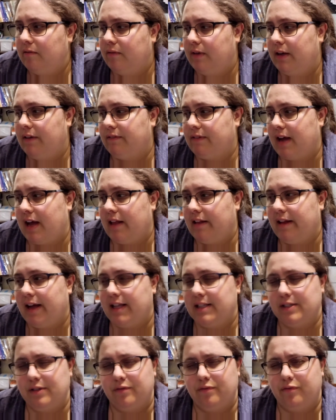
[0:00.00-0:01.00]
We've got
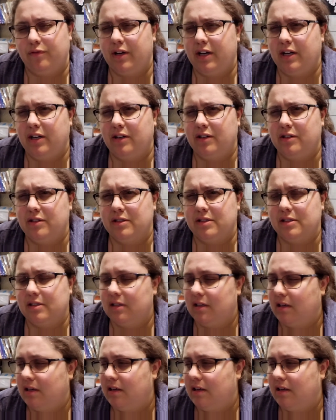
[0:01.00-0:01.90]
lots of readers